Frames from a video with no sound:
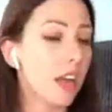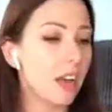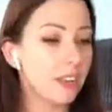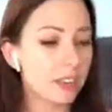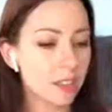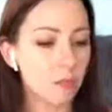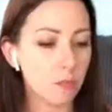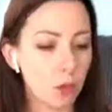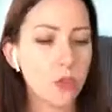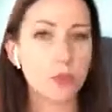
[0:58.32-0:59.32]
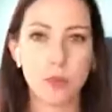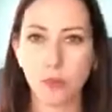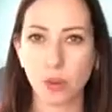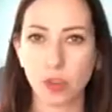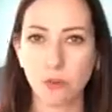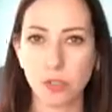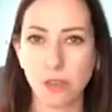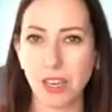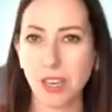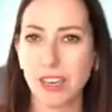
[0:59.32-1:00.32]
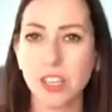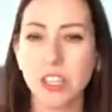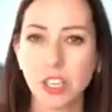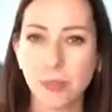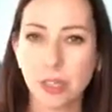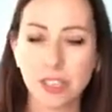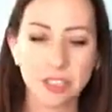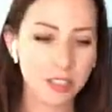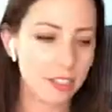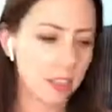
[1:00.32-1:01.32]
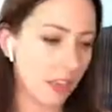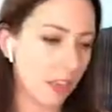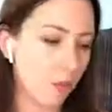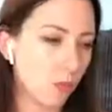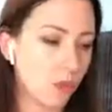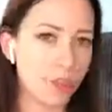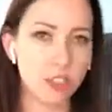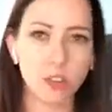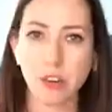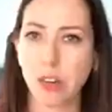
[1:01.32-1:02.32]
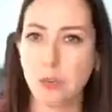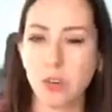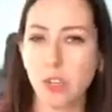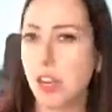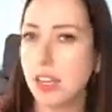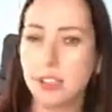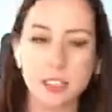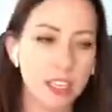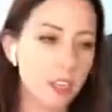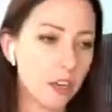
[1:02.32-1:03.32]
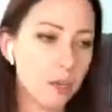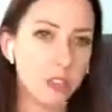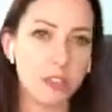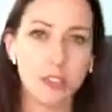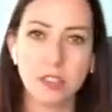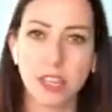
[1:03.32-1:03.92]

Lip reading: And yes, most people come to me initially because they want to create more clients and income and